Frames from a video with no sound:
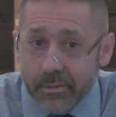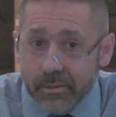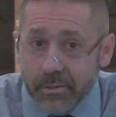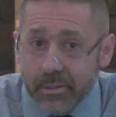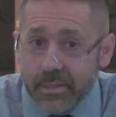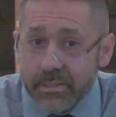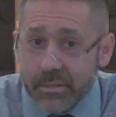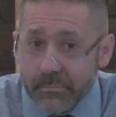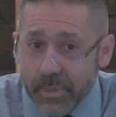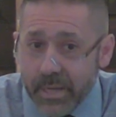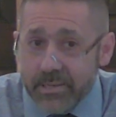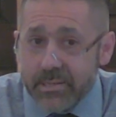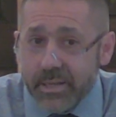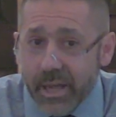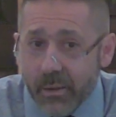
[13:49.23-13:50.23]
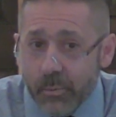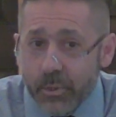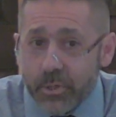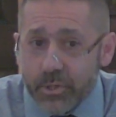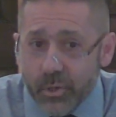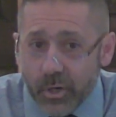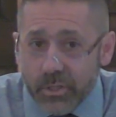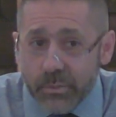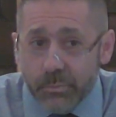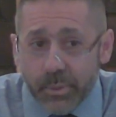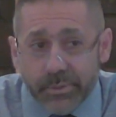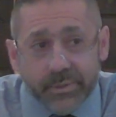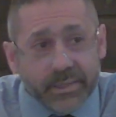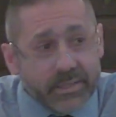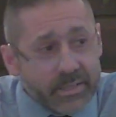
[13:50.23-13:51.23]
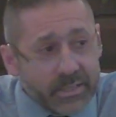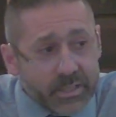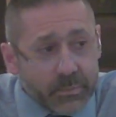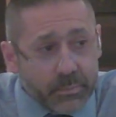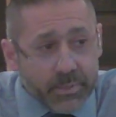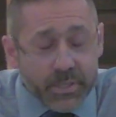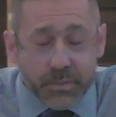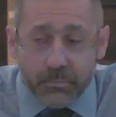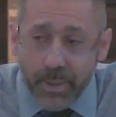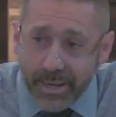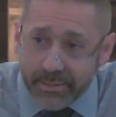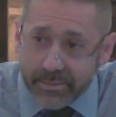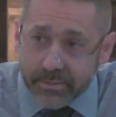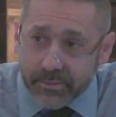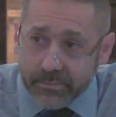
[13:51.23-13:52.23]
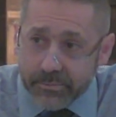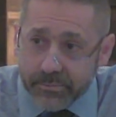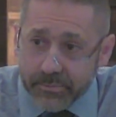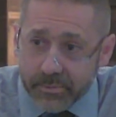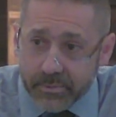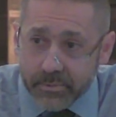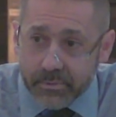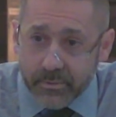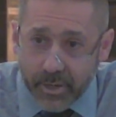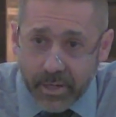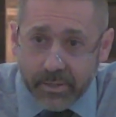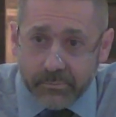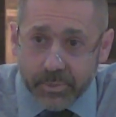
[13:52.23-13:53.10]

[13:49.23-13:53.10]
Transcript: It's amazing how when you start to put things into perspective, right?